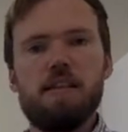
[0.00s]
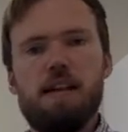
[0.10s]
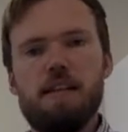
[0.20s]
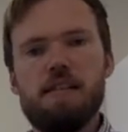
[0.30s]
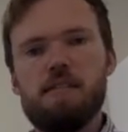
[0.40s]

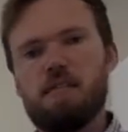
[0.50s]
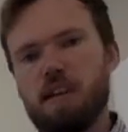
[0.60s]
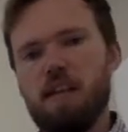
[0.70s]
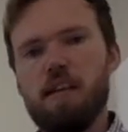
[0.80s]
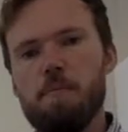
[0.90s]
it's
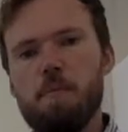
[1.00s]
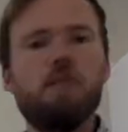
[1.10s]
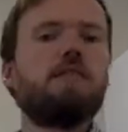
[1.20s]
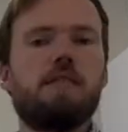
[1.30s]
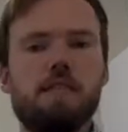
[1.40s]
kind of
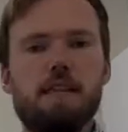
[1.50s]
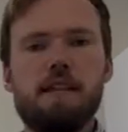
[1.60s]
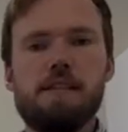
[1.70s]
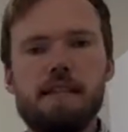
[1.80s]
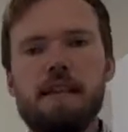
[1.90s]

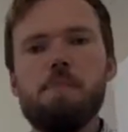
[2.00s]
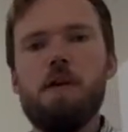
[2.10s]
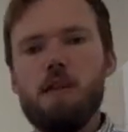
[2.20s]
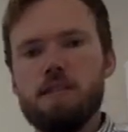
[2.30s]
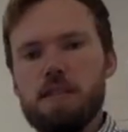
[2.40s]
homogeneously
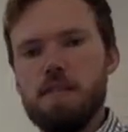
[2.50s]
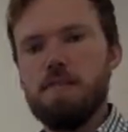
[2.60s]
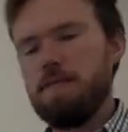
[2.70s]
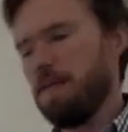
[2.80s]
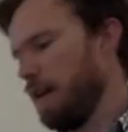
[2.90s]

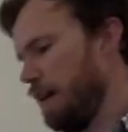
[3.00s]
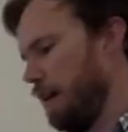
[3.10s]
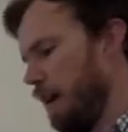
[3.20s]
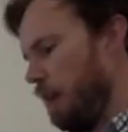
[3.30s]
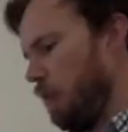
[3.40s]
positive,
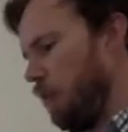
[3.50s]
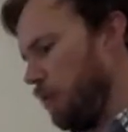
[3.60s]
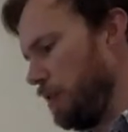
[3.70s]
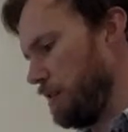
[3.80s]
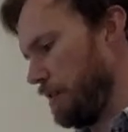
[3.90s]
all
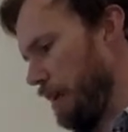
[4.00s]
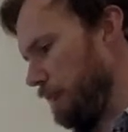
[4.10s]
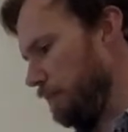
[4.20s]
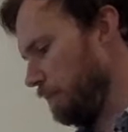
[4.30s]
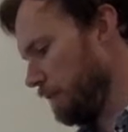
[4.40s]
the
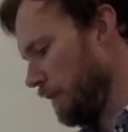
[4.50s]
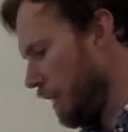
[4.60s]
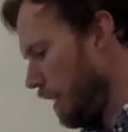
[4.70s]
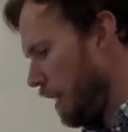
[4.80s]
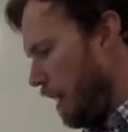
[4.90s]
same.
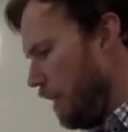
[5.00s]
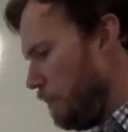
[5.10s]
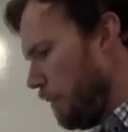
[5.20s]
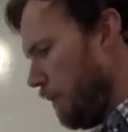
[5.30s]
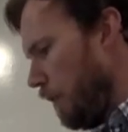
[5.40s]

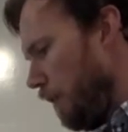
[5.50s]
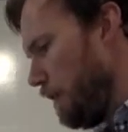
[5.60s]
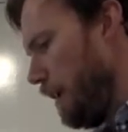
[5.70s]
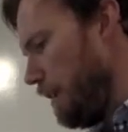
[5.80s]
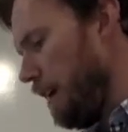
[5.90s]
On
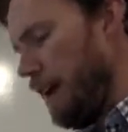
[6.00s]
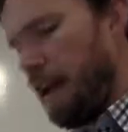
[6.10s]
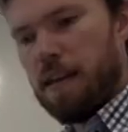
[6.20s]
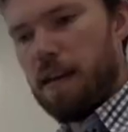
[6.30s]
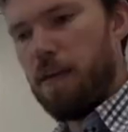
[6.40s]
the other
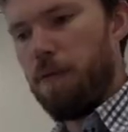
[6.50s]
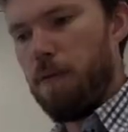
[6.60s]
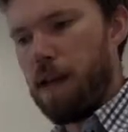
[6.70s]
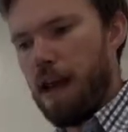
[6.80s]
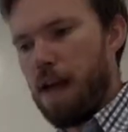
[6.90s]
hand, if
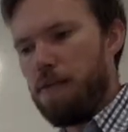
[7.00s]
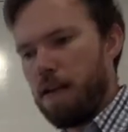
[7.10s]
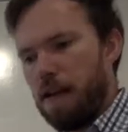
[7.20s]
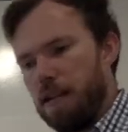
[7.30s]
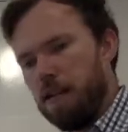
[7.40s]
we have
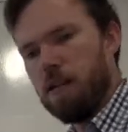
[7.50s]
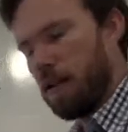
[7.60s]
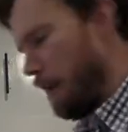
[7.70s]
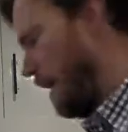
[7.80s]
a look